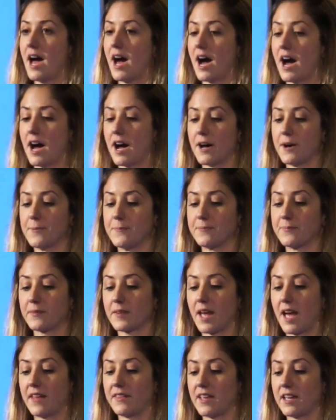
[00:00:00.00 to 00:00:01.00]
Um,
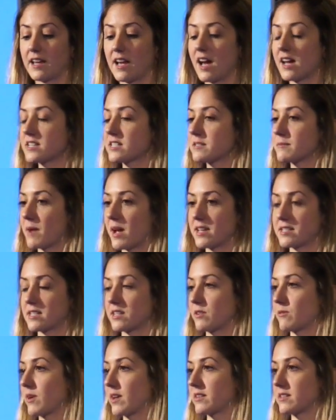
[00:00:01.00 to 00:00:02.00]
and they customized it.
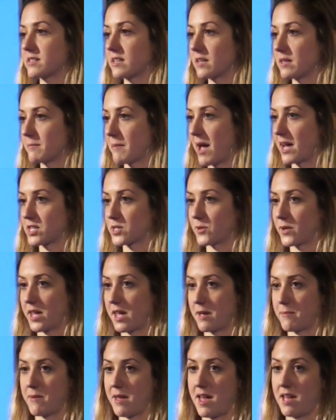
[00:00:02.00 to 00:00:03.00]
They ran this Illamasqua
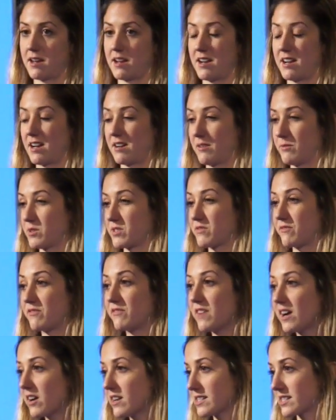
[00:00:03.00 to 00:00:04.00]
campaign, and it, it was
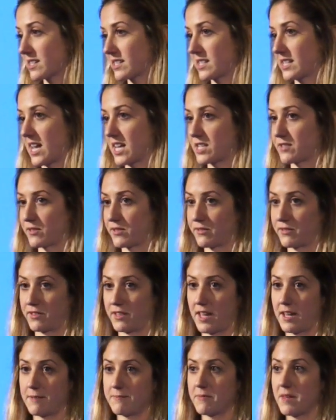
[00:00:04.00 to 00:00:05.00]
very successful for
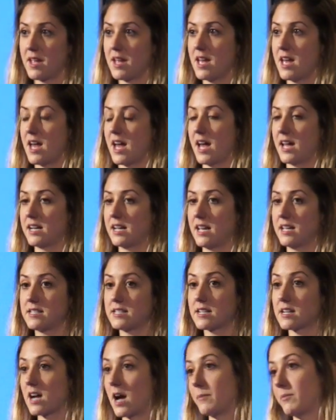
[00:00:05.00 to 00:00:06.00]
them. And it, it,
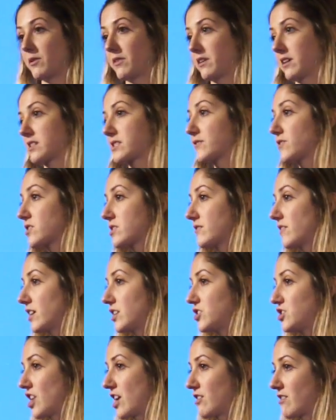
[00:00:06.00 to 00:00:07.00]
did a couple things. First of all,
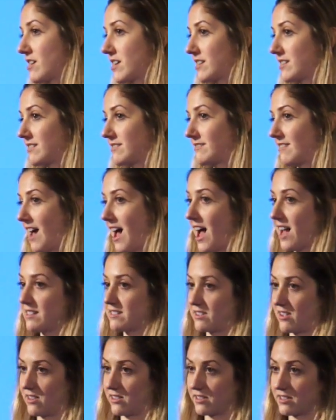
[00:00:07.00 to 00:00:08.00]
it generated ad
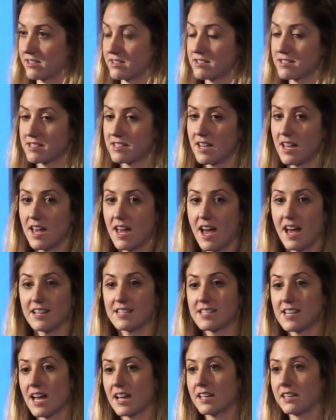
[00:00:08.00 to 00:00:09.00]
dollars. And
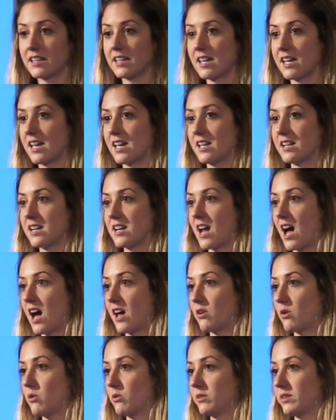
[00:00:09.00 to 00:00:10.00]
secondly, it
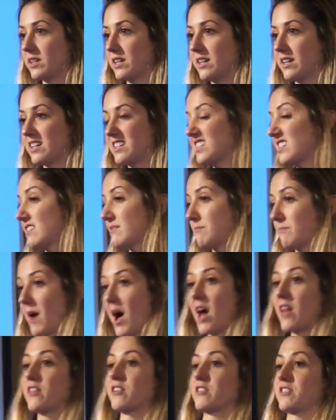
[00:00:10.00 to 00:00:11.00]
not only, it didn't
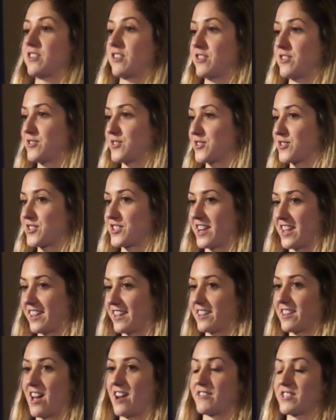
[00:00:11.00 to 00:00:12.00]
bother their users, and I
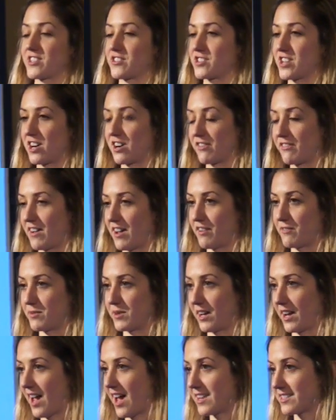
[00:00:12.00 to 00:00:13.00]
think a lot of us are terrified of
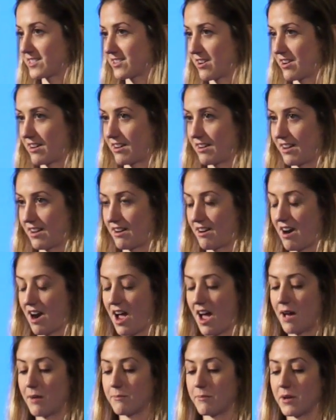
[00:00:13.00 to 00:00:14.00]
putting ads in our, in our
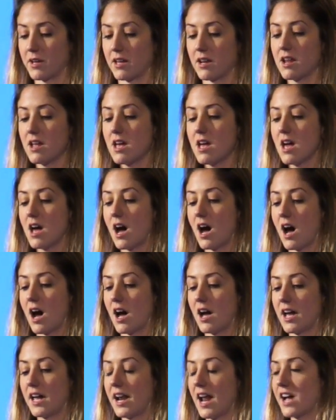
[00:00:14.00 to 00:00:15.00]
app, but
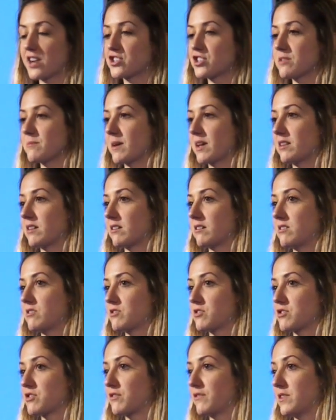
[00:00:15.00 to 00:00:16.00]
uh, it actually made their
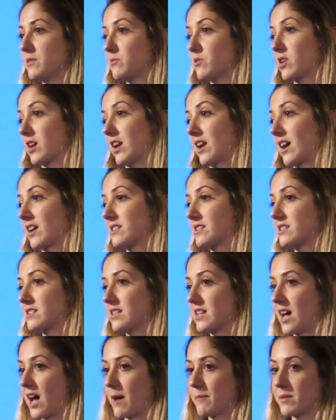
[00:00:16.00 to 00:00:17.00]
users feel more connected to
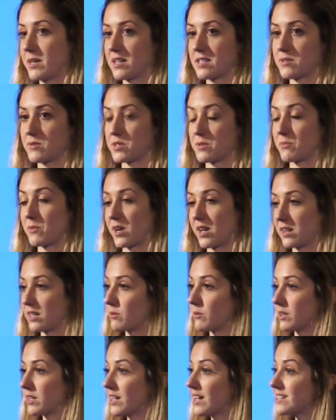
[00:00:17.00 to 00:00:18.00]
the app because it was a brand they
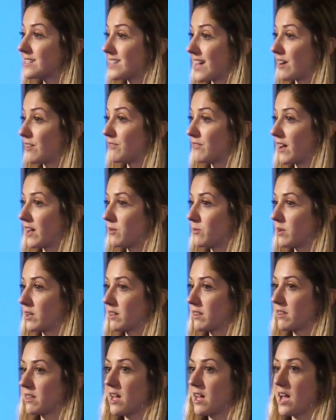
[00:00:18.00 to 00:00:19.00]
really identified with.
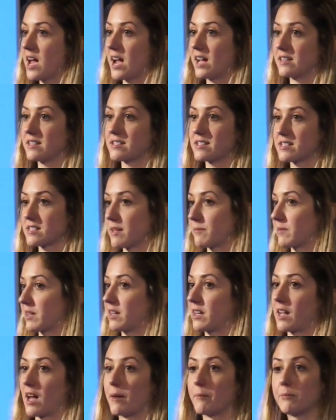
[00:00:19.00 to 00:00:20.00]
And this is something
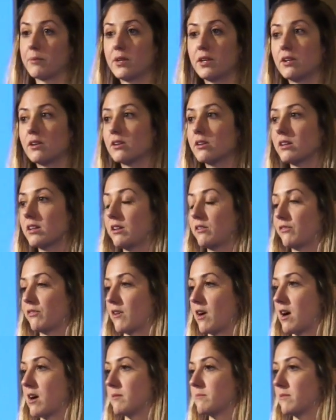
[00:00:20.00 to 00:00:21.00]
that got purely
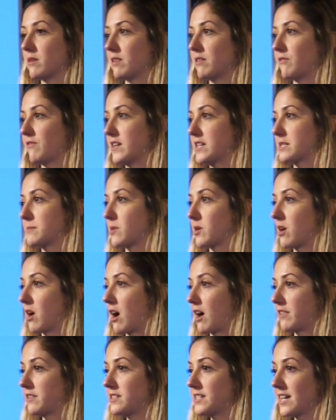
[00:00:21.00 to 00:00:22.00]
from the Facebook
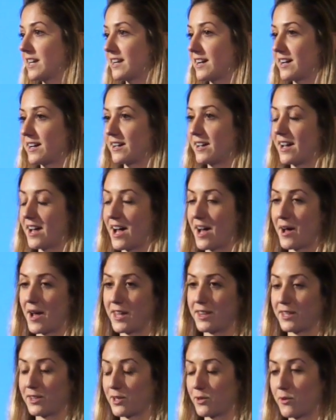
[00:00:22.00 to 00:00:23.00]
auth data. Uh, I
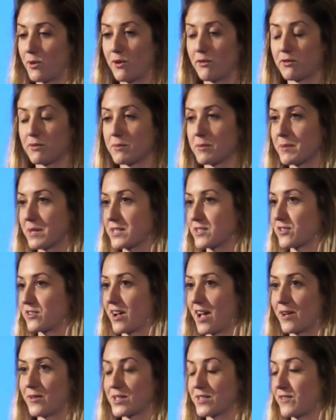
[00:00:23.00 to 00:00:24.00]
think the quote from the Pixlr
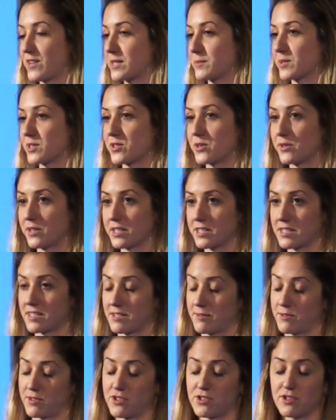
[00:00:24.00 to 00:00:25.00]
guy was, Facebook told us
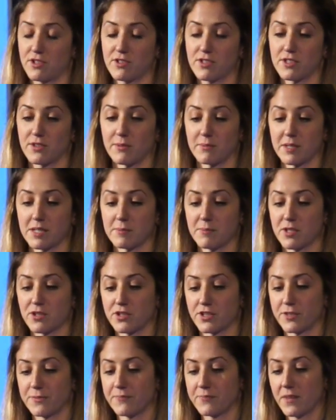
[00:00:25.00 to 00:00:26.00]
it was true, so it must be
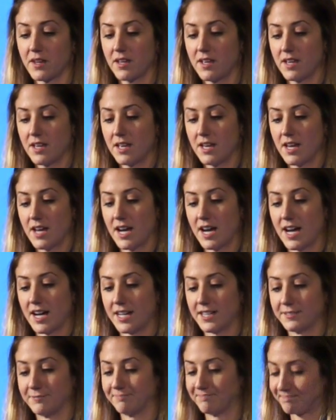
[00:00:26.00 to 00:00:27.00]
true.
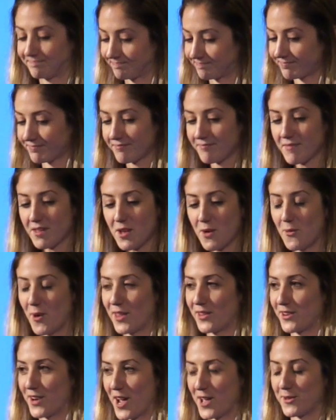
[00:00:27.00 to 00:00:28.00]
Um,
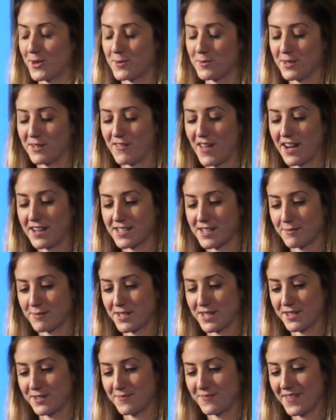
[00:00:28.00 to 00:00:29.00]
whether or not you want to believe that is up
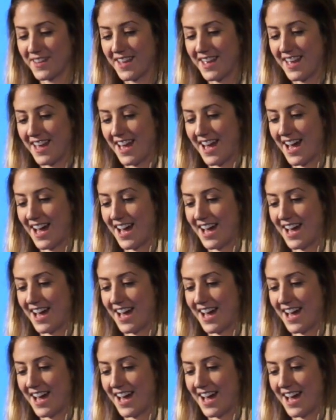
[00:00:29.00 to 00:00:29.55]
to you.